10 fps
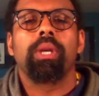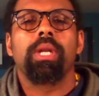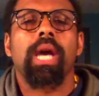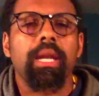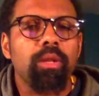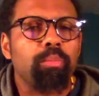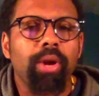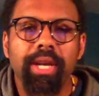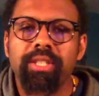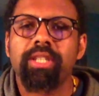Not in the
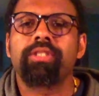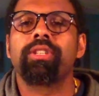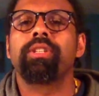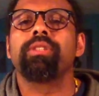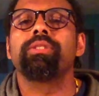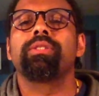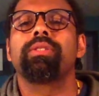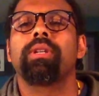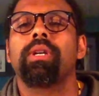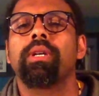
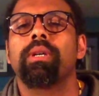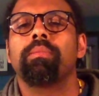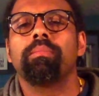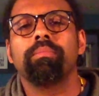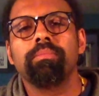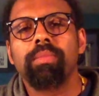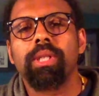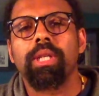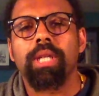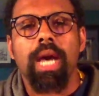practitioners,
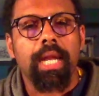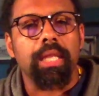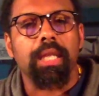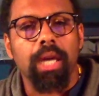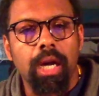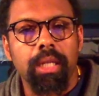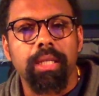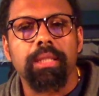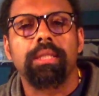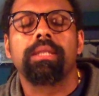not in the
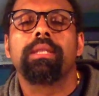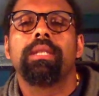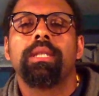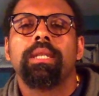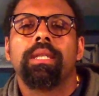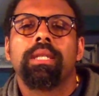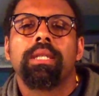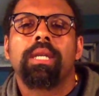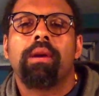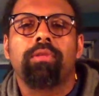audience.
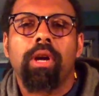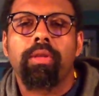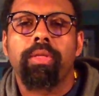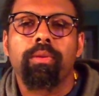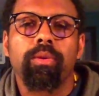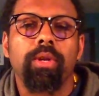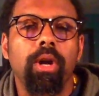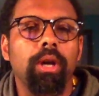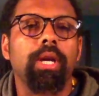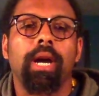I've gone through the
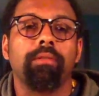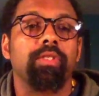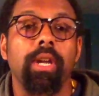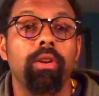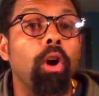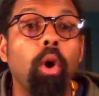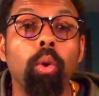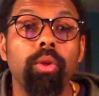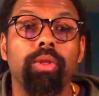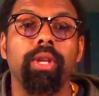archives and I
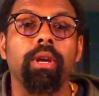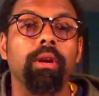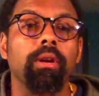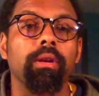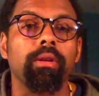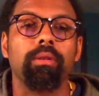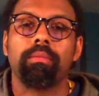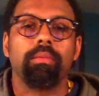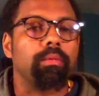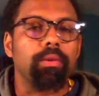know that there
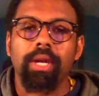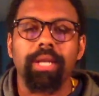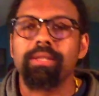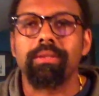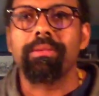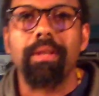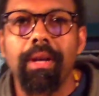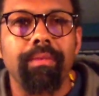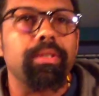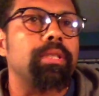has
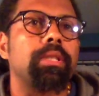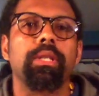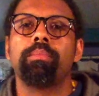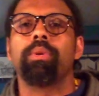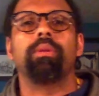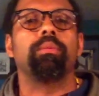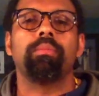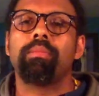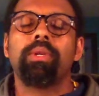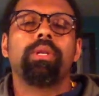obviously been
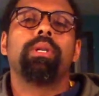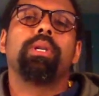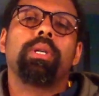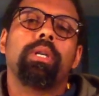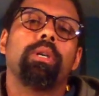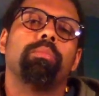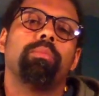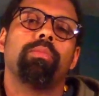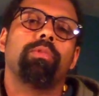um,